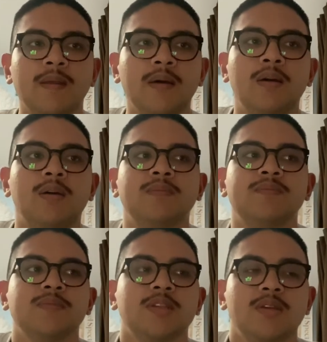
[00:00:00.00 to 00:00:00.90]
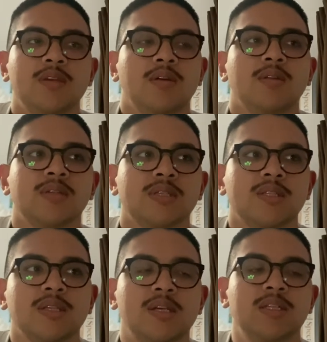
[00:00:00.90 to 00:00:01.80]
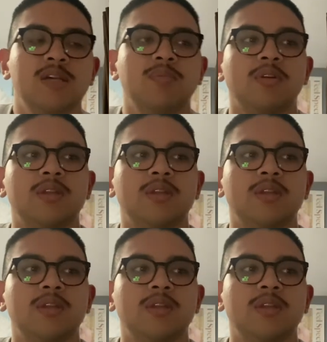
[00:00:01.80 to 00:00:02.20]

Um, so, you know, there is a slight taper on